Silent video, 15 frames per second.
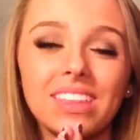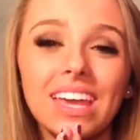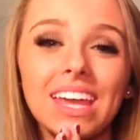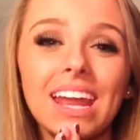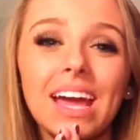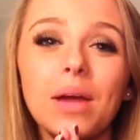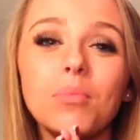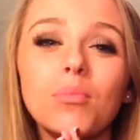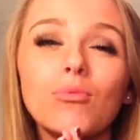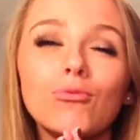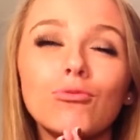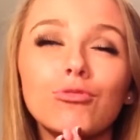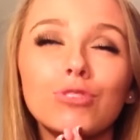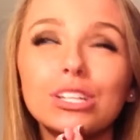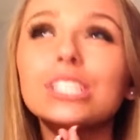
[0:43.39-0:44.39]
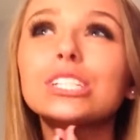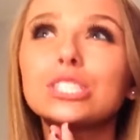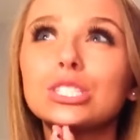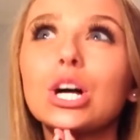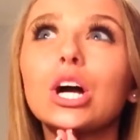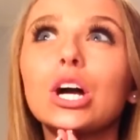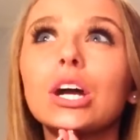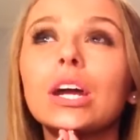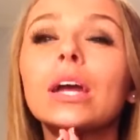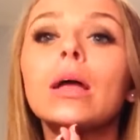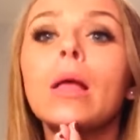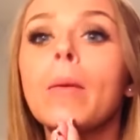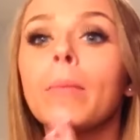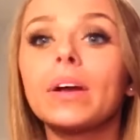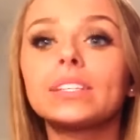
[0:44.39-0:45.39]
And I'm really sorry
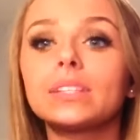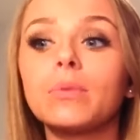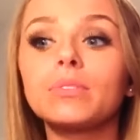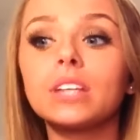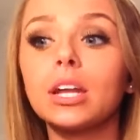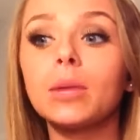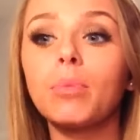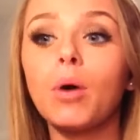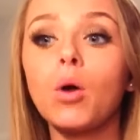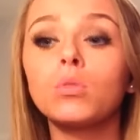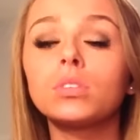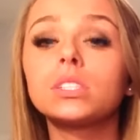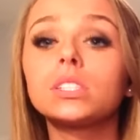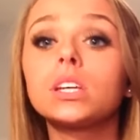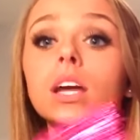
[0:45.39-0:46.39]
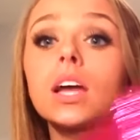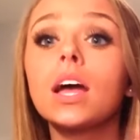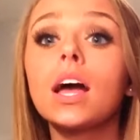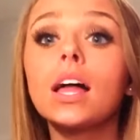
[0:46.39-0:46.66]
because I was gonna post